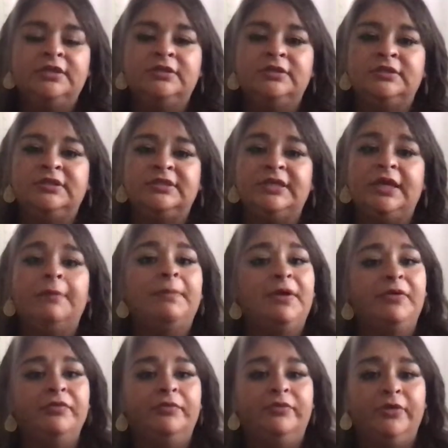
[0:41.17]
to see a
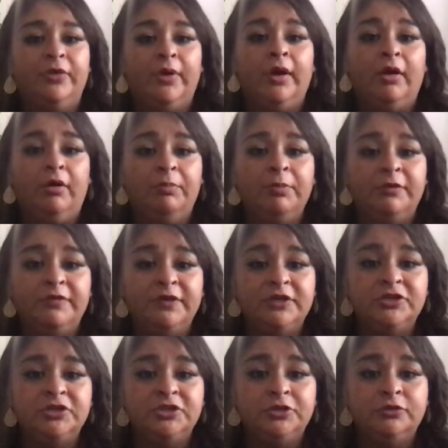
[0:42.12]
mental health
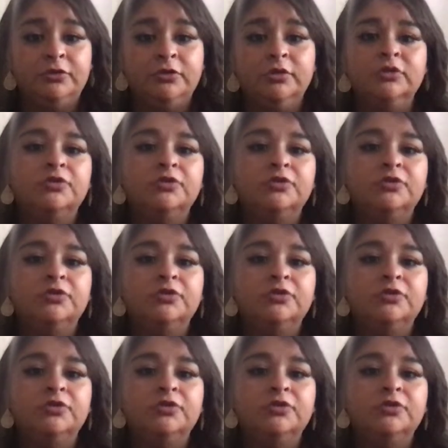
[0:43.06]
professional.